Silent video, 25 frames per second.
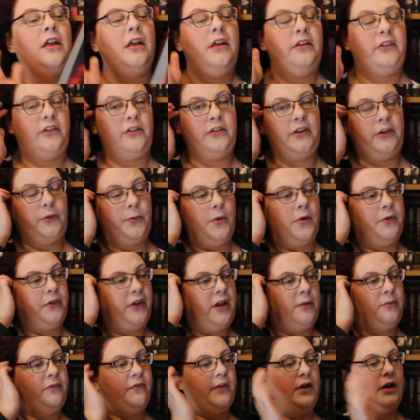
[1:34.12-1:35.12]
So this won't
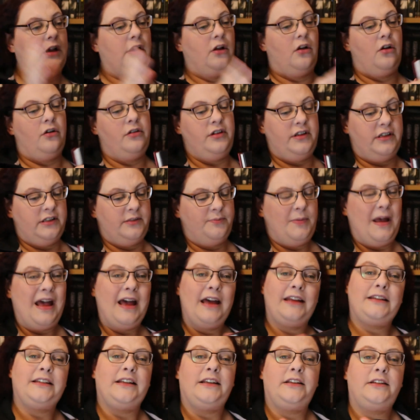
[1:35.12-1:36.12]
take very long. It's
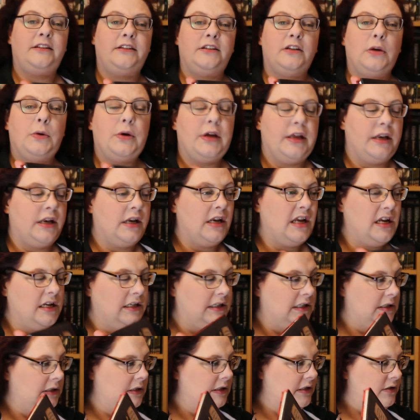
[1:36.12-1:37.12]
padded, it's quite a
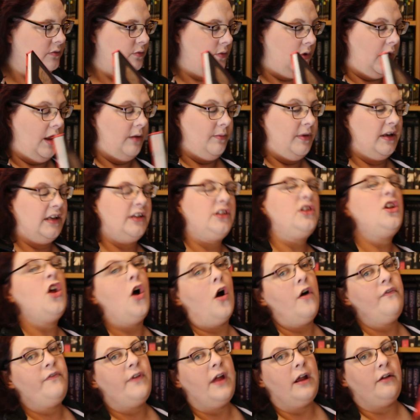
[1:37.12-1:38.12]
nice one, but it's
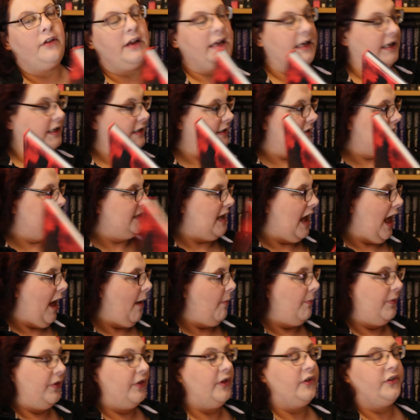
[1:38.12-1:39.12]
not very in
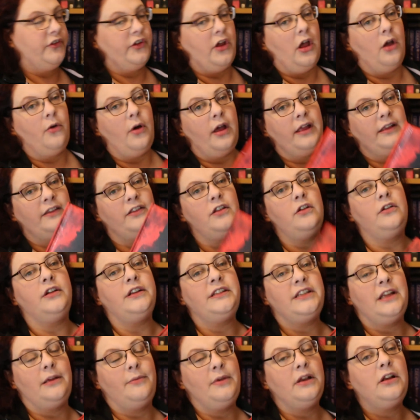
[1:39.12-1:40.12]
depth. So it's not going
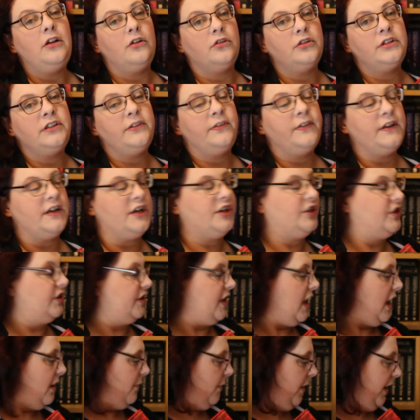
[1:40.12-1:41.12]
to take me long to finish
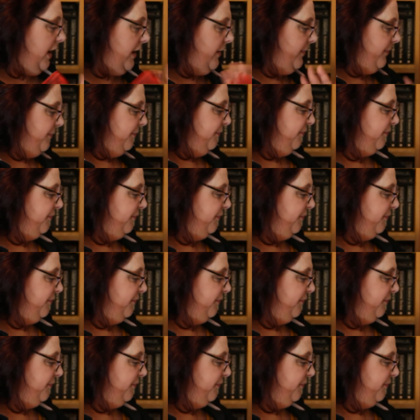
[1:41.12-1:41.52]
that one.